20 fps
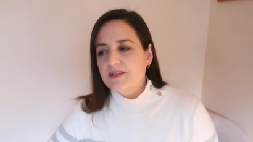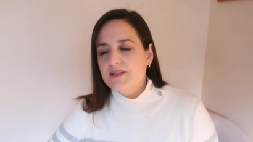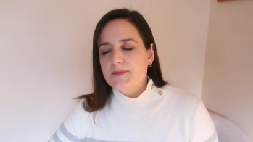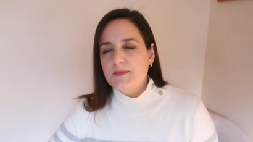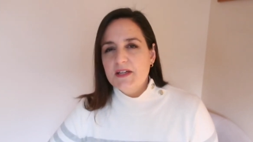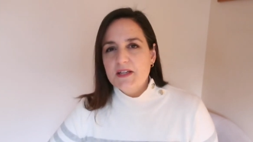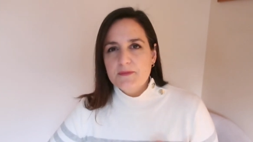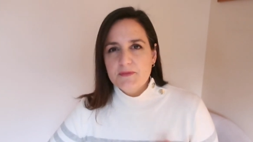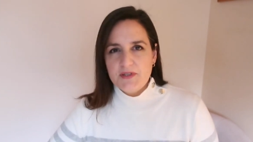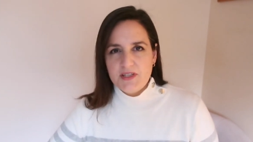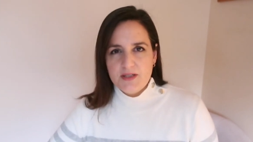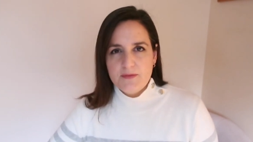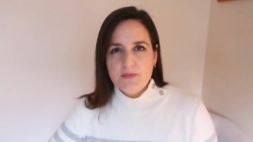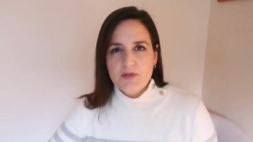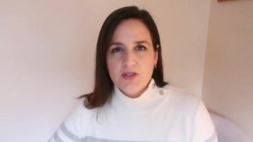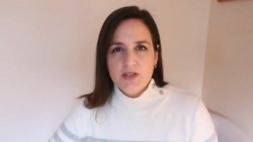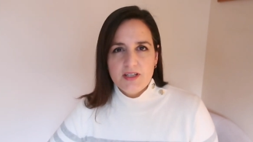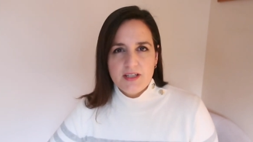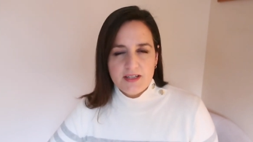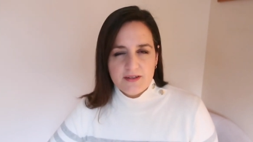it's being
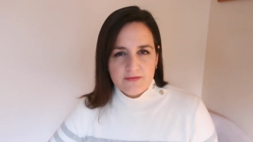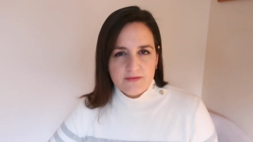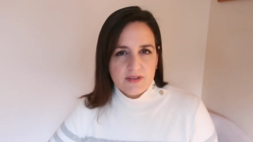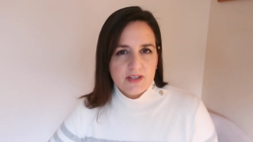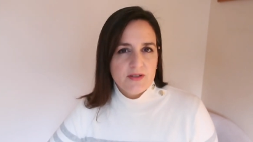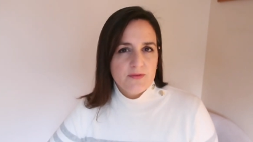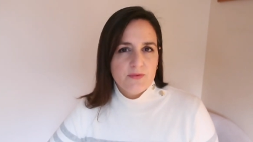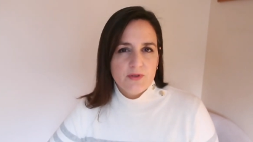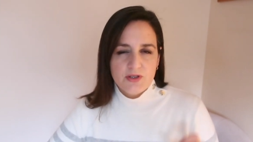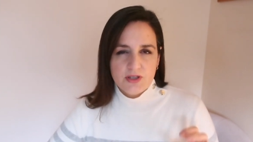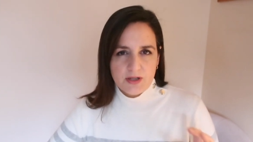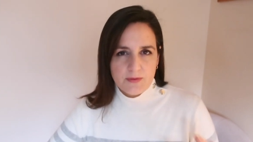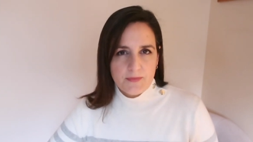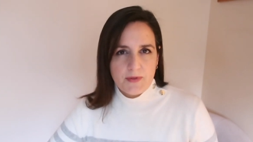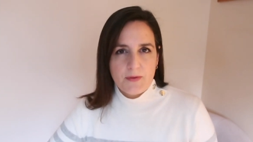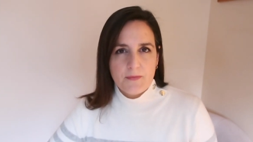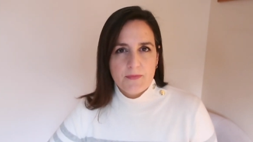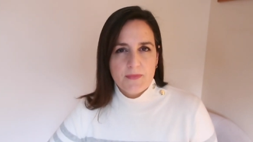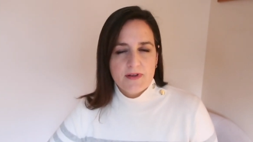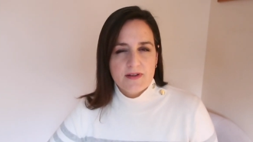manipulative, it will come
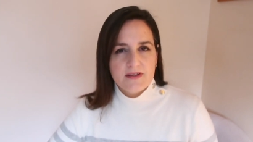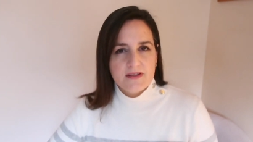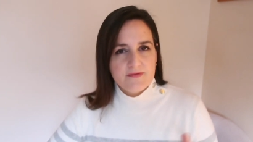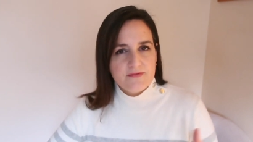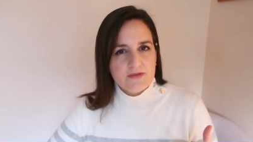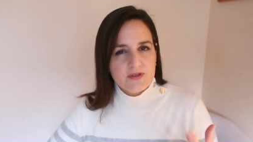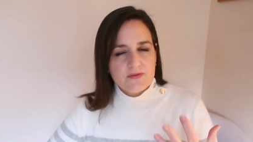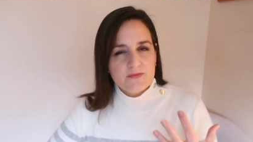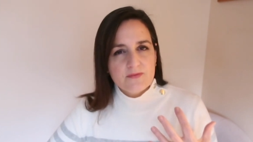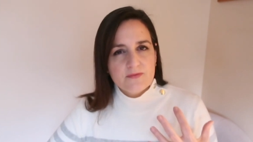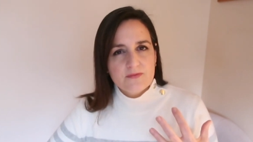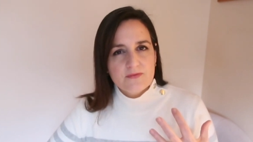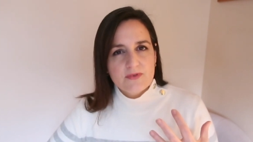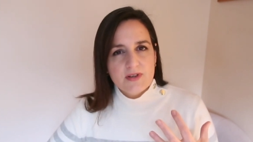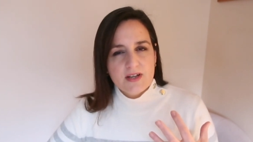up. And if you